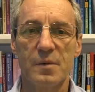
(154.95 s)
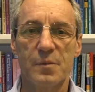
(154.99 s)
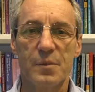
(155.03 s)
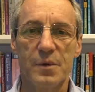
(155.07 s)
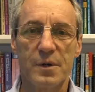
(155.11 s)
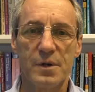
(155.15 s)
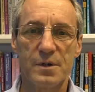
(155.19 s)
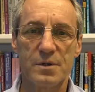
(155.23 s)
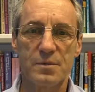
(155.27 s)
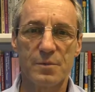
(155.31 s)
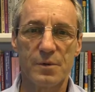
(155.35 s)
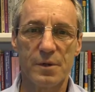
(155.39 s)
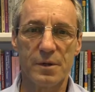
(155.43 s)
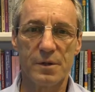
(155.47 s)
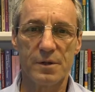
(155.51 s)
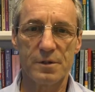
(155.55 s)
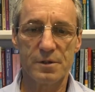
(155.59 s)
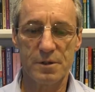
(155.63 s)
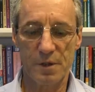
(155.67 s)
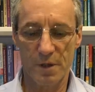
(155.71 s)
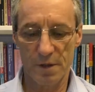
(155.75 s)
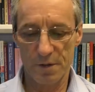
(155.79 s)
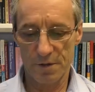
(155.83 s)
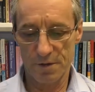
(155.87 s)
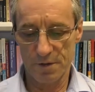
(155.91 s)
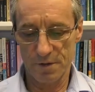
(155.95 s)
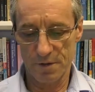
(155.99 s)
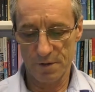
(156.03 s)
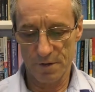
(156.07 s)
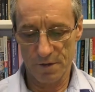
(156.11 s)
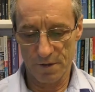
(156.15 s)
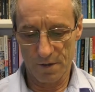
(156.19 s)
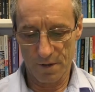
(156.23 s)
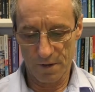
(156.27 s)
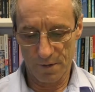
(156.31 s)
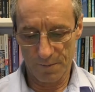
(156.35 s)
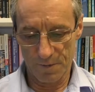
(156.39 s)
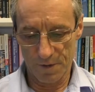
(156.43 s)
But that's one of the challenges that
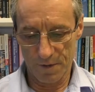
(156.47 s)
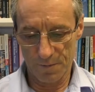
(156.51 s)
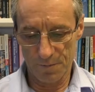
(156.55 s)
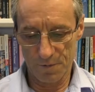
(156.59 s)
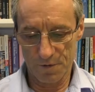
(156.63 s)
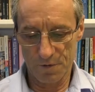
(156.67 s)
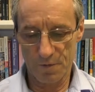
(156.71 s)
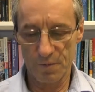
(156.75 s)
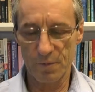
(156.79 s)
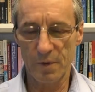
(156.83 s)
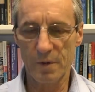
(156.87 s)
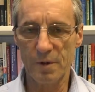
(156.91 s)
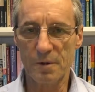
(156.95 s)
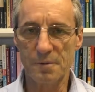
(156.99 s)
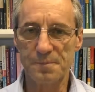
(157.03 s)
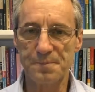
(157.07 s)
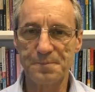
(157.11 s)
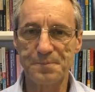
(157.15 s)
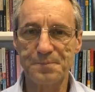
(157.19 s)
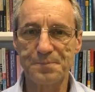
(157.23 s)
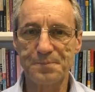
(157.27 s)
are coming up as well.